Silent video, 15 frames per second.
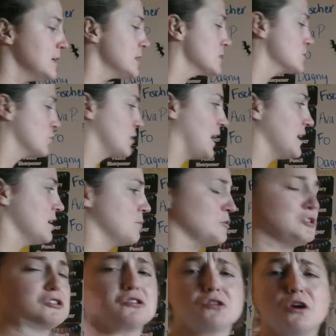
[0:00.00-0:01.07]
So that number
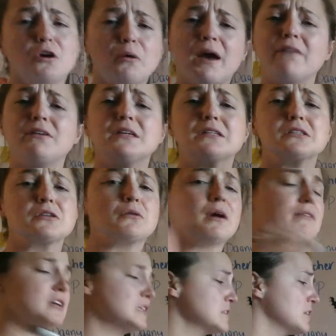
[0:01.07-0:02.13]
is so heavy, it's
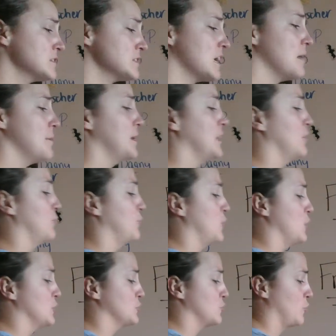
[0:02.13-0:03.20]
on top, and it
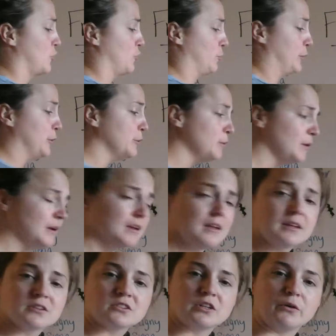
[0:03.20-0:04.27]
falls through.
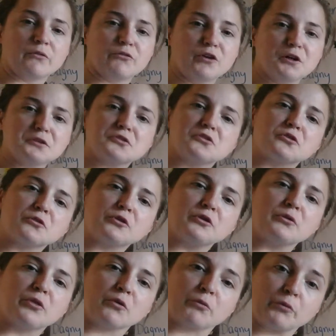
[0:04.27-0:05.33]
So it falls
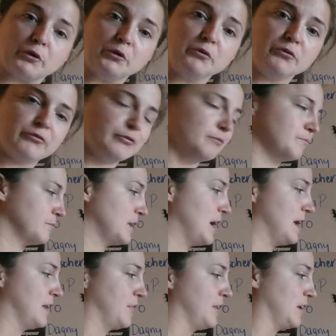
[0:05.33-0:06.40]
through the roof.
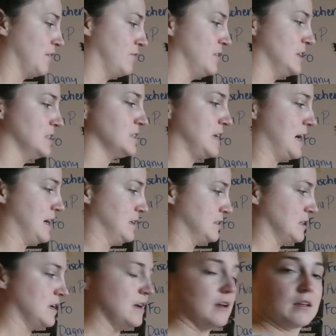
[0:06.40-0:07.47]
Kind of think of this as
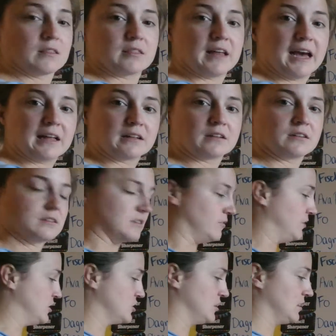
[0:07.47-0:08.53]
that
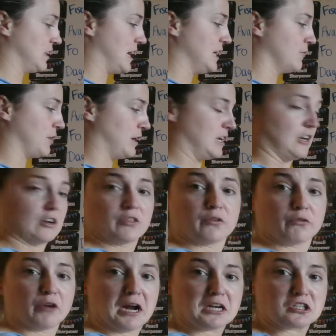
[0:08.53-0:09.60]
division line right here, the
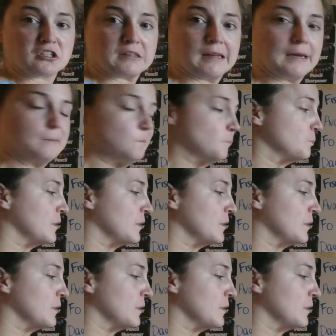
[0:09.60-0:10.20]
fraction line.